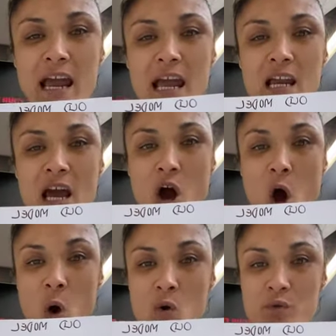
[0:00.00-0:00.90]
In our
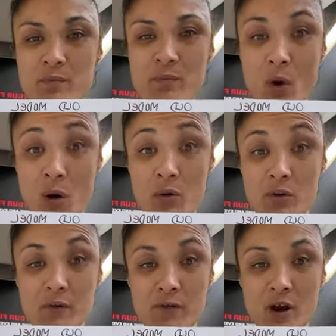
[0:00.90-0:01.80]
old
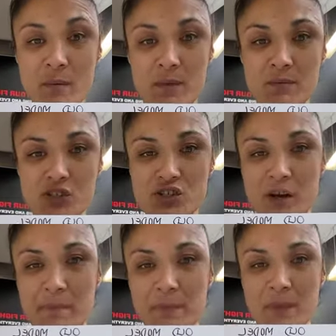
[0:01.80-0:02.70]
model for our
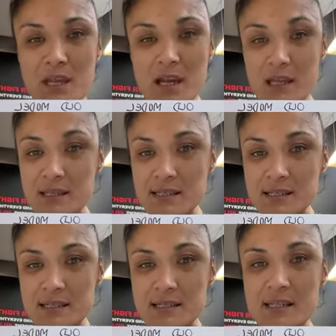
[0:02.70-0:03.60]
membership, and this is
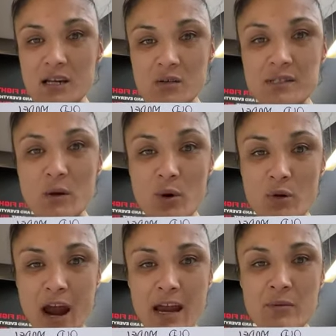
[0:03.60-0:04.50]
the skills that we
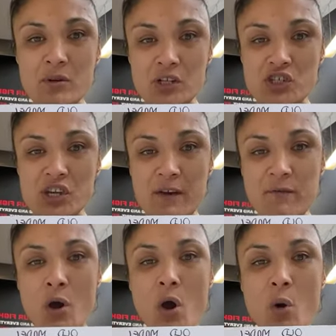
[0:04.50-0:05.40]
were able to achieve,
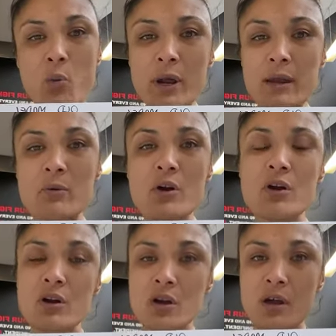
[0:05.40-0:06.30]

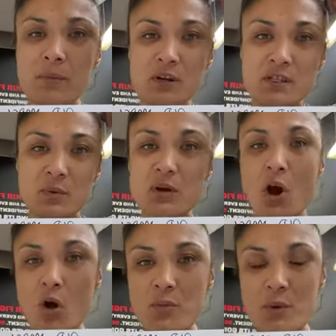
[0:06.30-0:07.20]
because we were
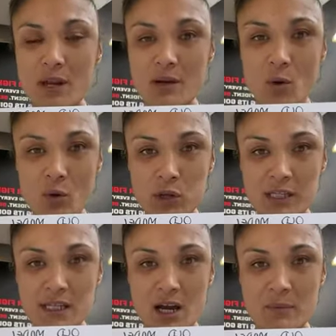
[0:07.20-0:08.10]
open all the
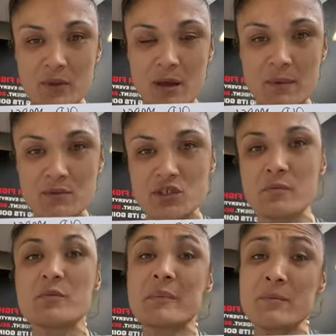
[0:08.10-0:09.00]
time with our
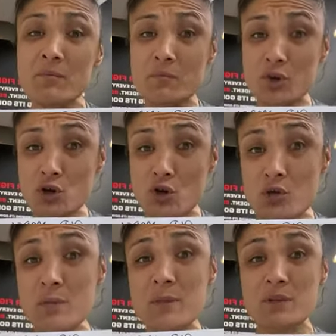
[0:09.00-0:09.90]
membership, new
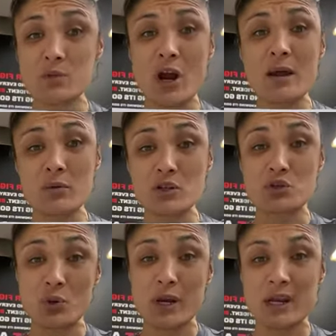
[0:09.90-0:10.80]
members were able to
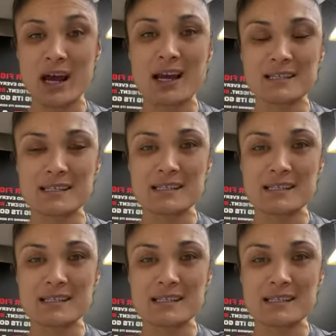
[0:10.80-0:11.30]
join us